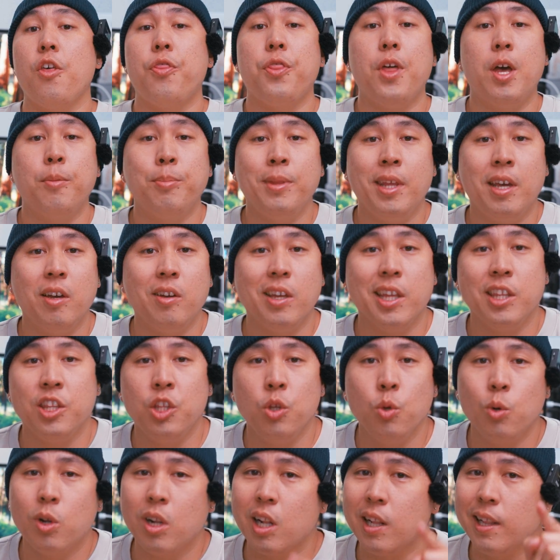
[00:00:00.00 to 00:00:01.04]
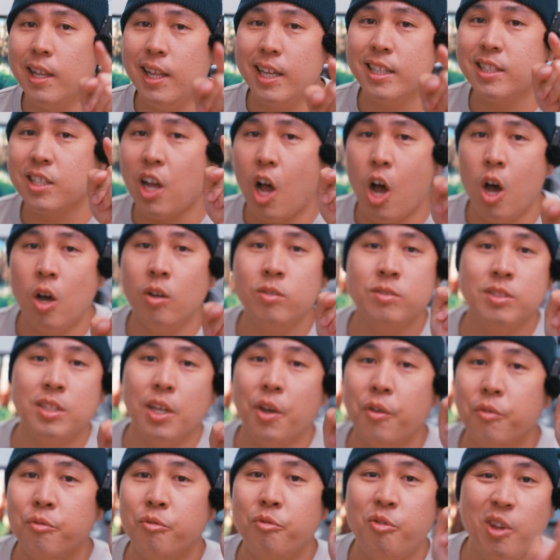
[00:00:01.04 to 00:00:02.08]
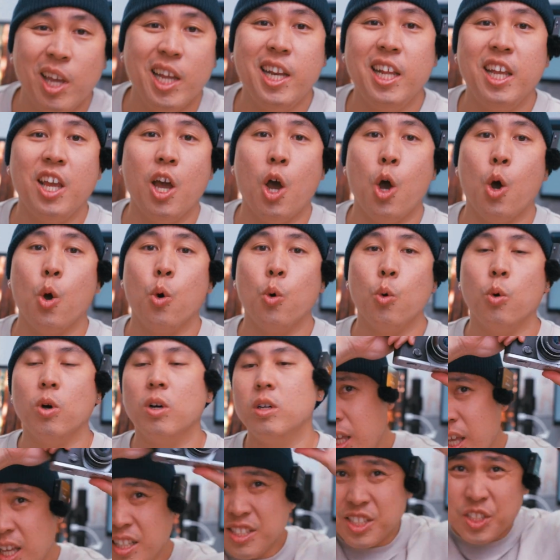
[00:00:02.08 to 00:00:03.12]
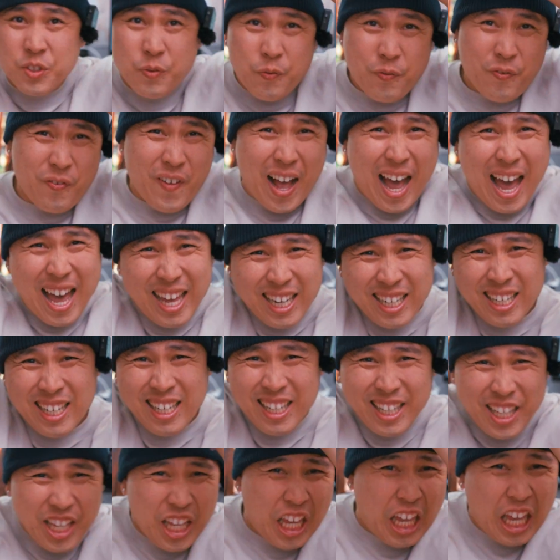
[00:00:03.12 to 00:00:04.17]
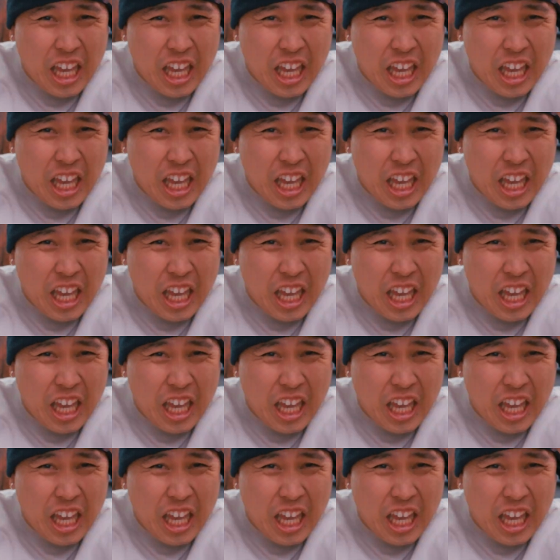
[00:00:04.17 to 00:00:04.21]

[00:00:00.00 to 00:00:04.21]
thumbnail, and you clicked on the video. It's finally